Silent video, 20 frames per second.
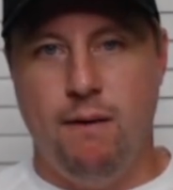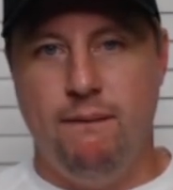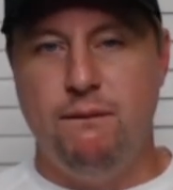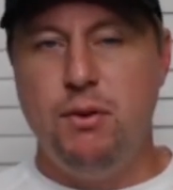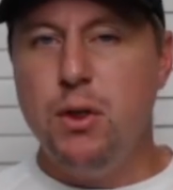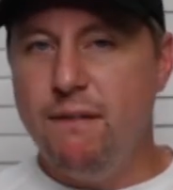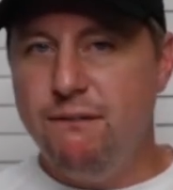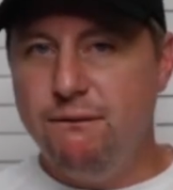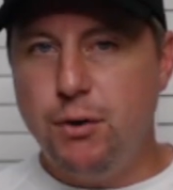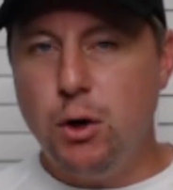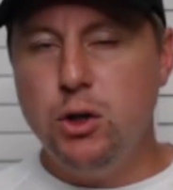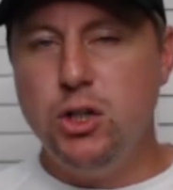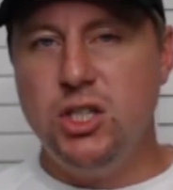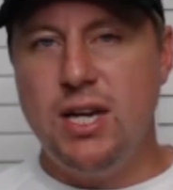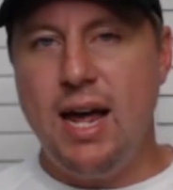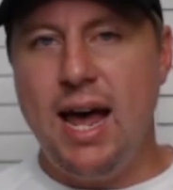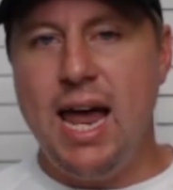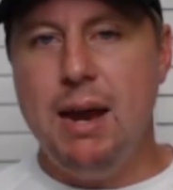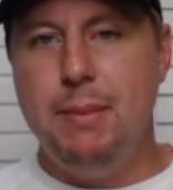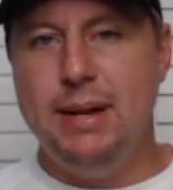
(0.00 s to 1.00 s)
For the first
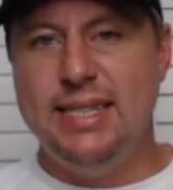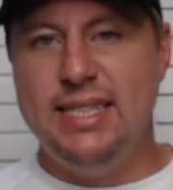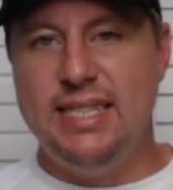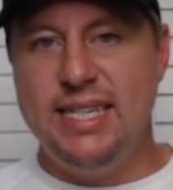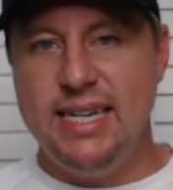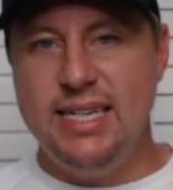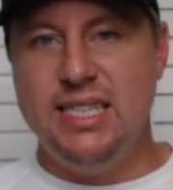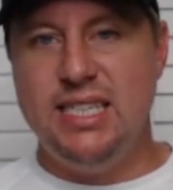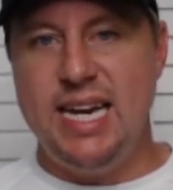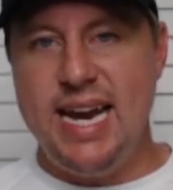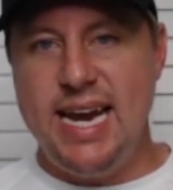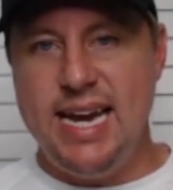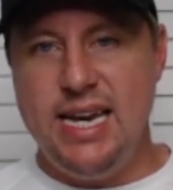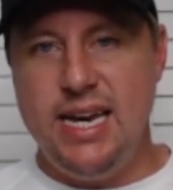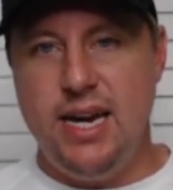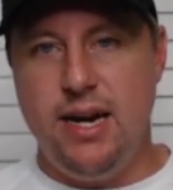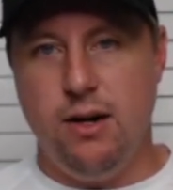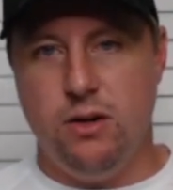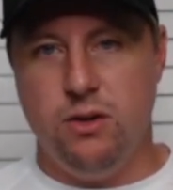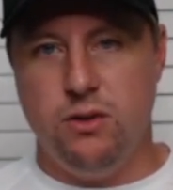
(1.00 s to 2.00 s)
time in 16
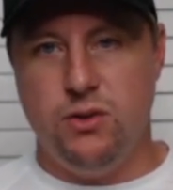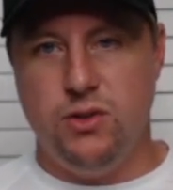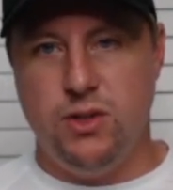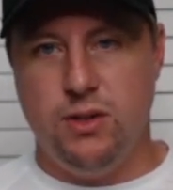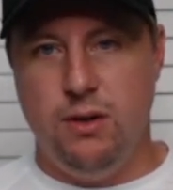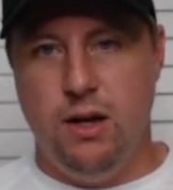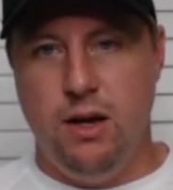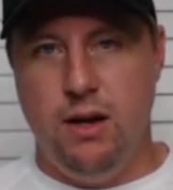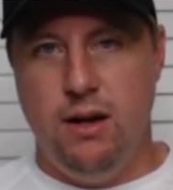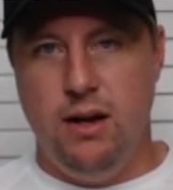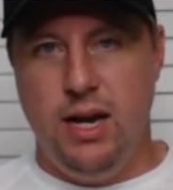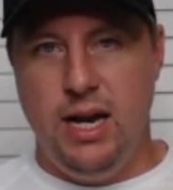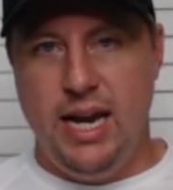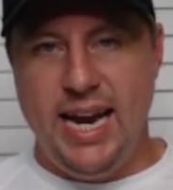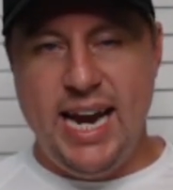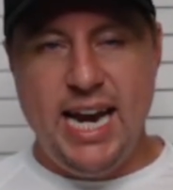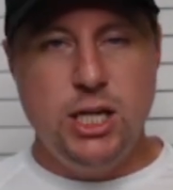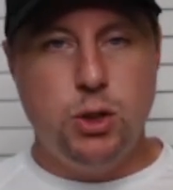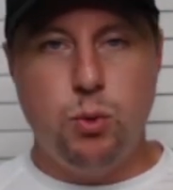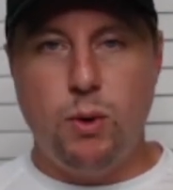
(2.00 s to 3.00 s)
years,
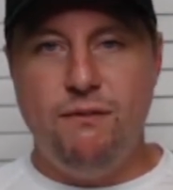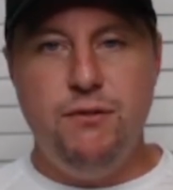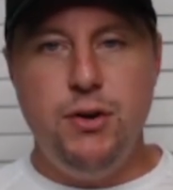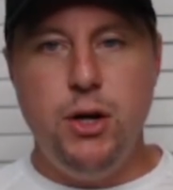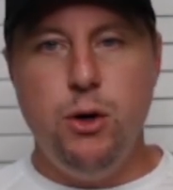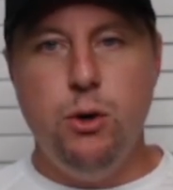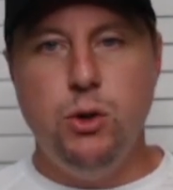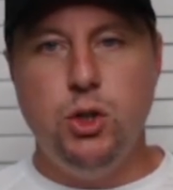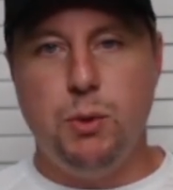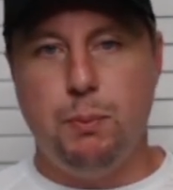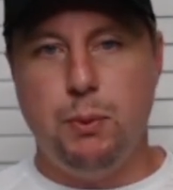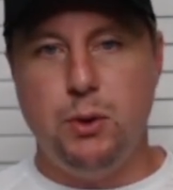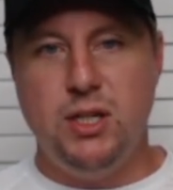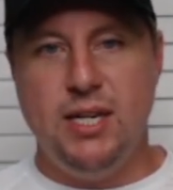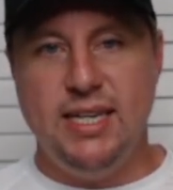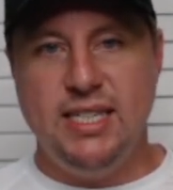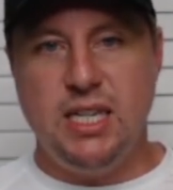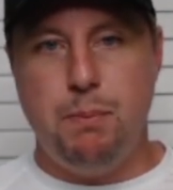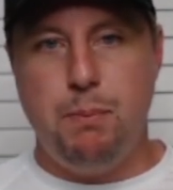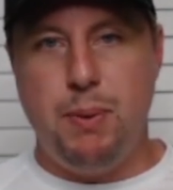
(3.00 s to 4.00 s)
he has refused to
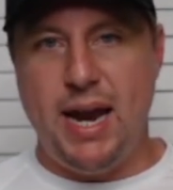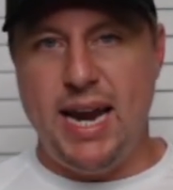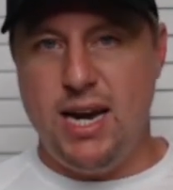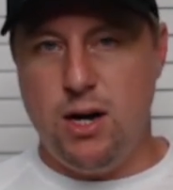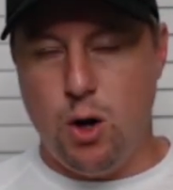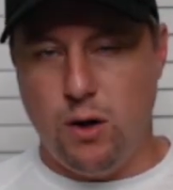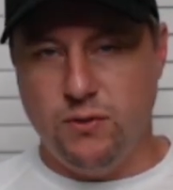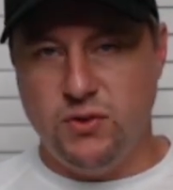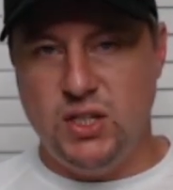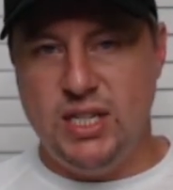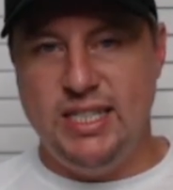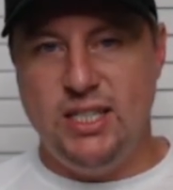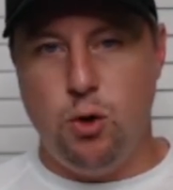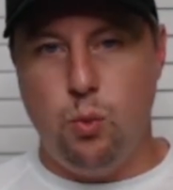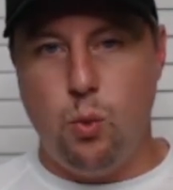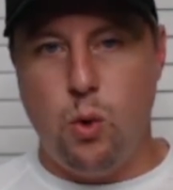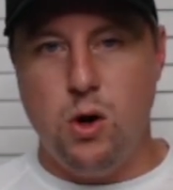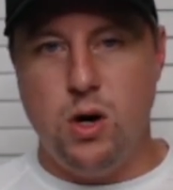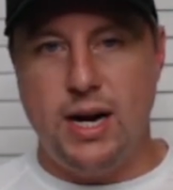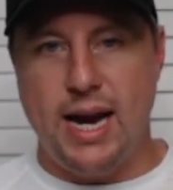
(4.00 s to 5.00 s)
participate in off-season
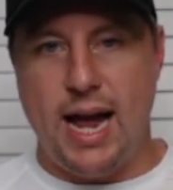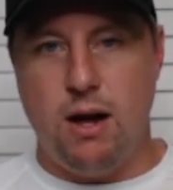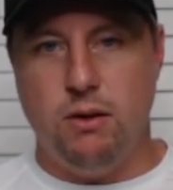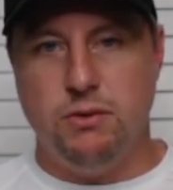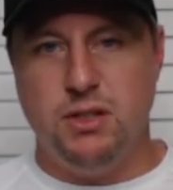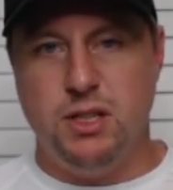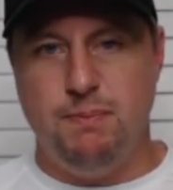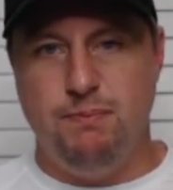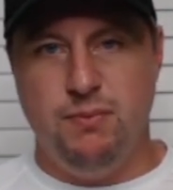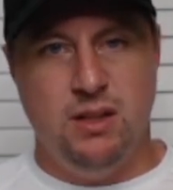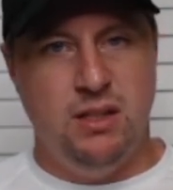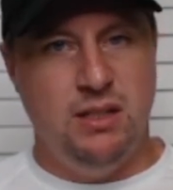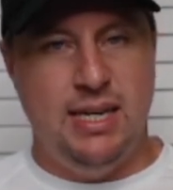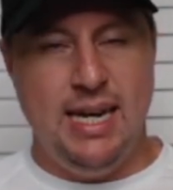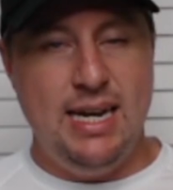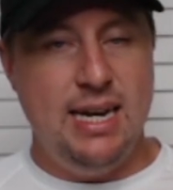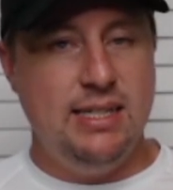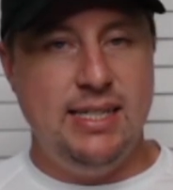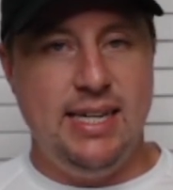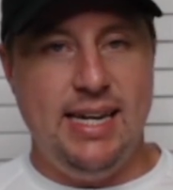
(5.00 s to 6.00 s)
workouts,
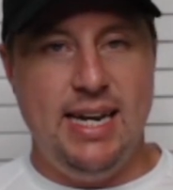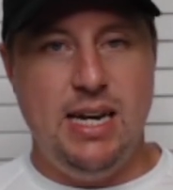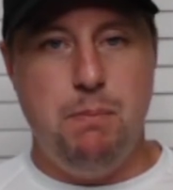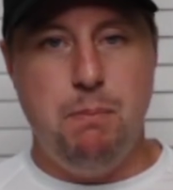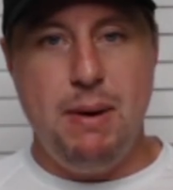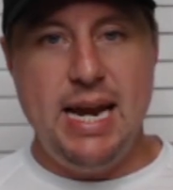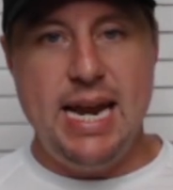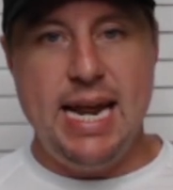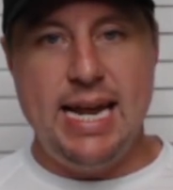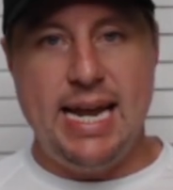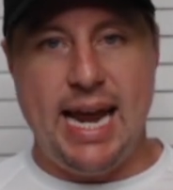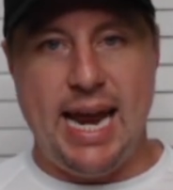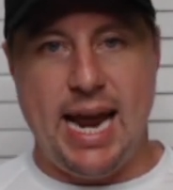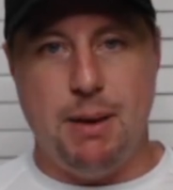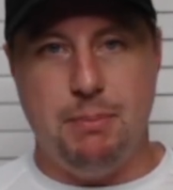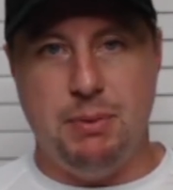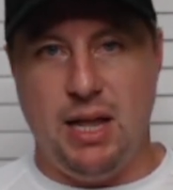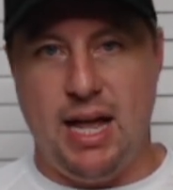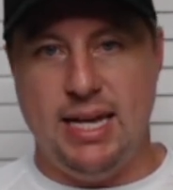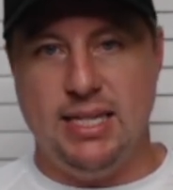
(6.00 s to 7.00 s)
didn't attend
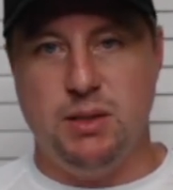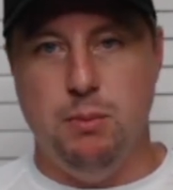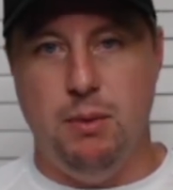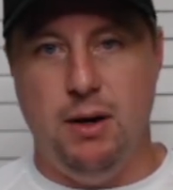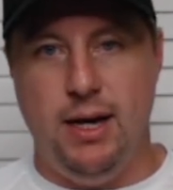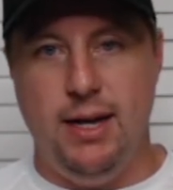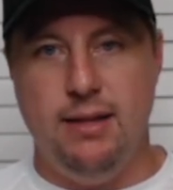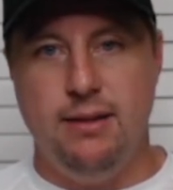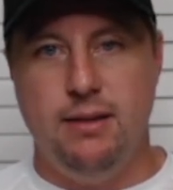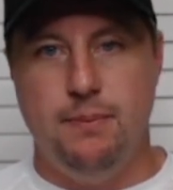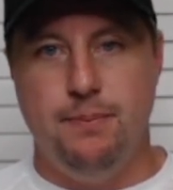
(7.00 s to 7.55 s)
minicamp last month.